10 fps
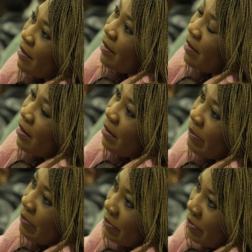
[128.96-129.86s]
think the
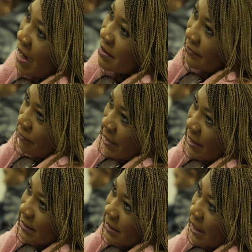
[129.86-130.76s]
benefit from coming
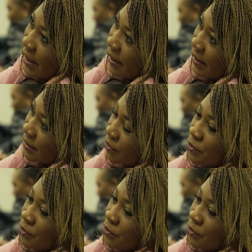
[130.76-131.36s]
to the events and